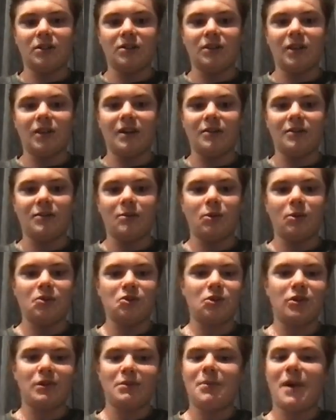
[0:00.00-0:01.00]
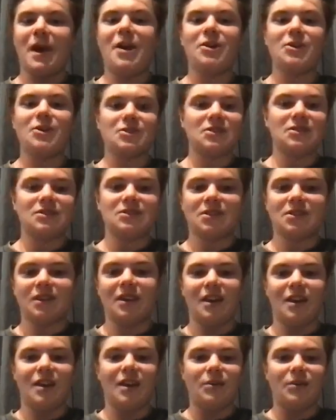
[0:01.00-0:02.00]
and like what's your comparison to
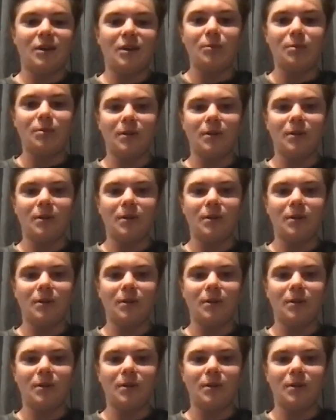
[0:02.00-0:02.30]
like an NRL